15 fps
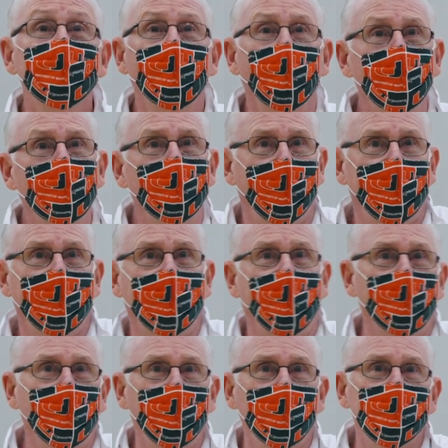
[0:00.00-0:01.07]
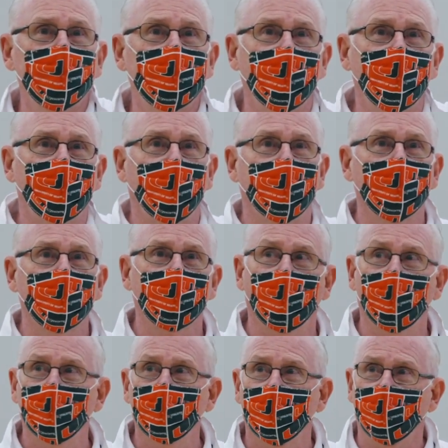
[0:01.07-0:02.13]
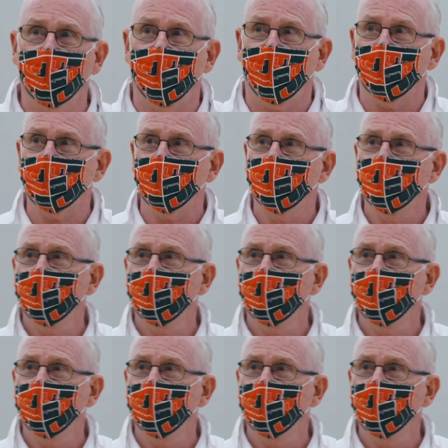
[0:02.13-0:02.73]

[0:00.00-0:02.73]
Don't play it. I wanted to see if they would throw him the lob.